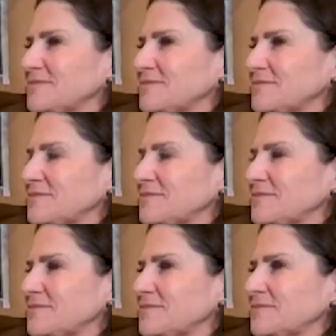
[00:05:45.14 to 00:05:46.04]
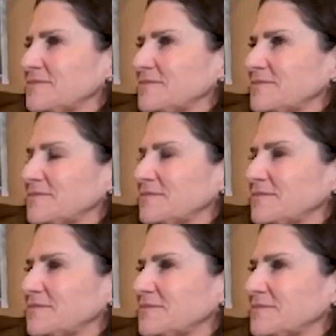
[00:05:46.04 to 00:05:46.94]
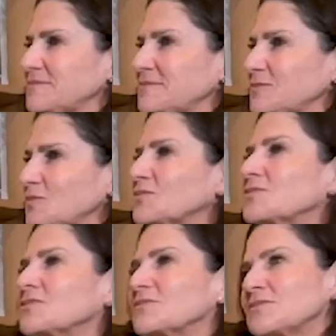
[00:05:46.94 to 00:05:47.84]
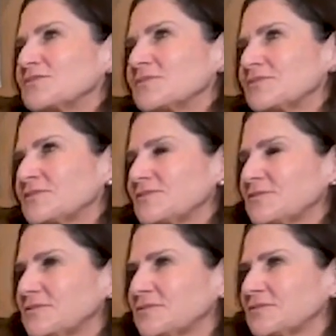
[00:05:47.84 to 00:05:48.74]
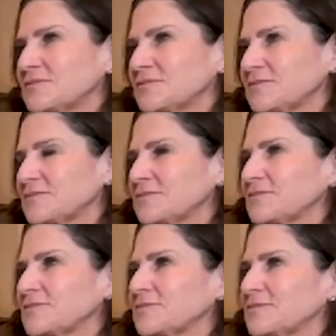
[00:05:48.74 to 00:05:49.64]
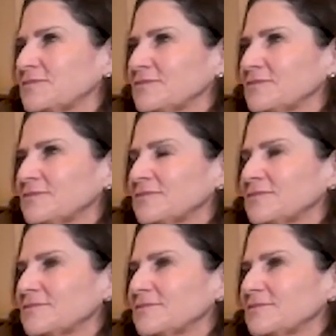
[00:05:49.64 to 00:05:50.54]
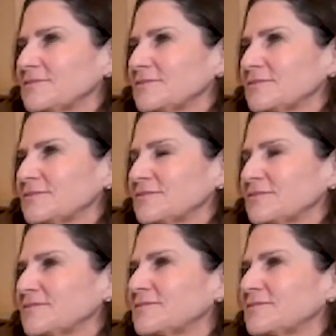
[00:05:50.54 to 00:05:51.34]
[no speech]